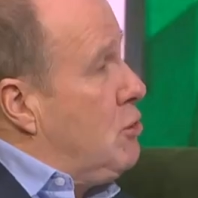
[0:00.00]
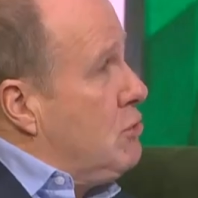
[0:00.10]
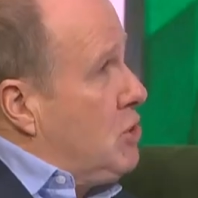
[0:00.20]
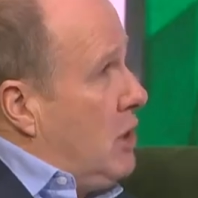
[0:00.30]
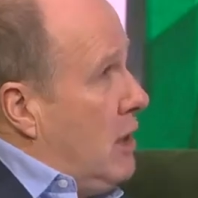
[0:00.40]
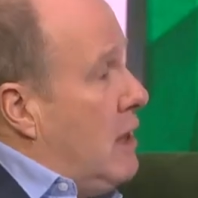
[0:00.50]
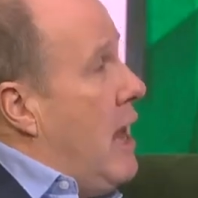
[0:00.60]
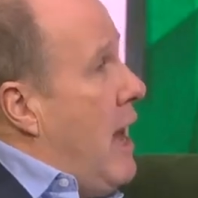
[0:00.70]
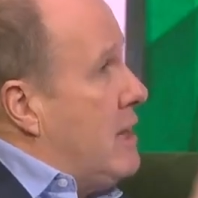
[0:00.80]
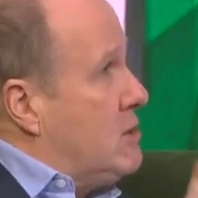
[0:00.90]
Tuchel
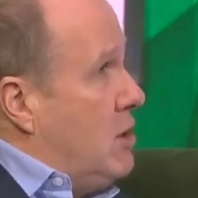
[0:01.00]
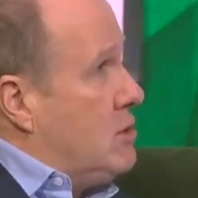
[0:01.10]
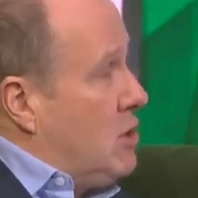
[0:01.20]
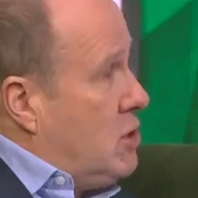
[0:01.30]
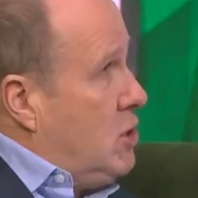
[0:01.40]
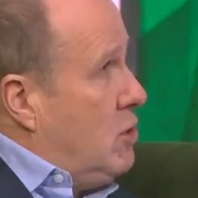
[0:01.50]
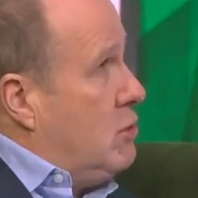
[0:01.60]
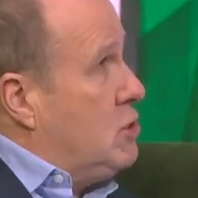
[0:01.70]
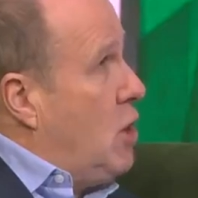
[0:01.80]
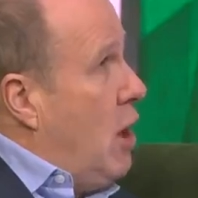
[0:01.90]
has done such a
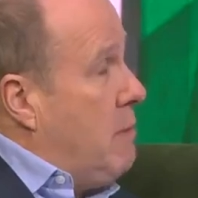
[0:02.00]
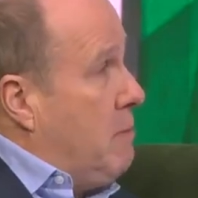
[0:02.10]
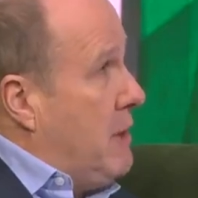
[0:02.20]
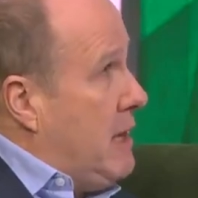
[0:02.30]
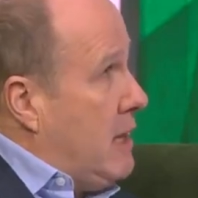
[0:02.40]
good job at